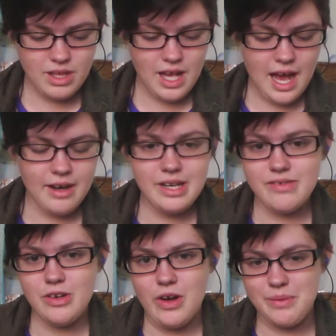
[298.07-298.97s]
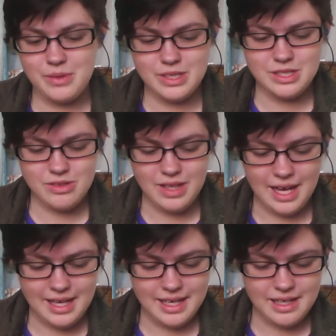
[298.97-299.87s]
I don't even know how I'm going to do that
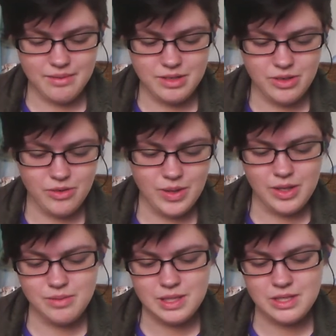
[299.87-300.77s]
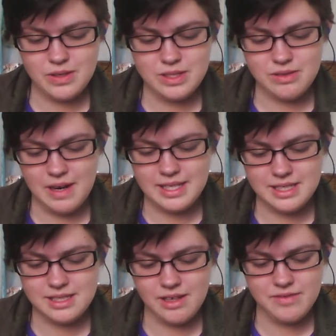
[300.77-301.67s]
yet. I don't know whether I'm just going to write the
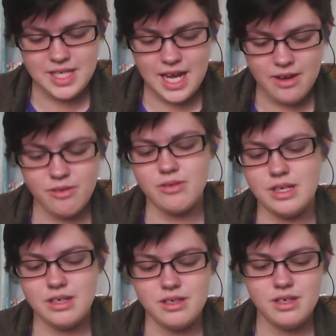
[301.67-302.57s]
stuff down, and